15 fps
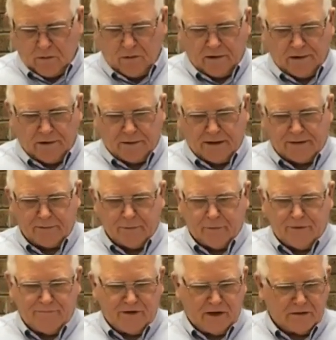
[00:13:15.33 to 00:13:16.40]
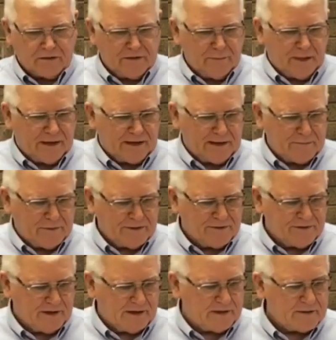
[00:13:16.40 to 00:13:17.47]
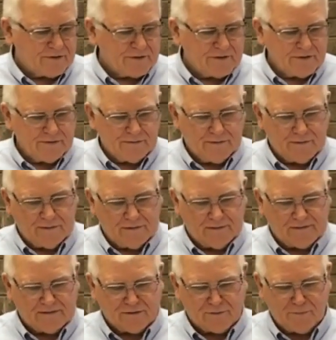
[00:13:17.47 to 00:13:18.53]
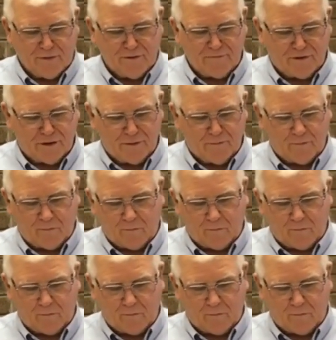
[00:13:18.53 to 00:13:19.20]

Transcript: All right, we've talked about Amos 6. Let's move on.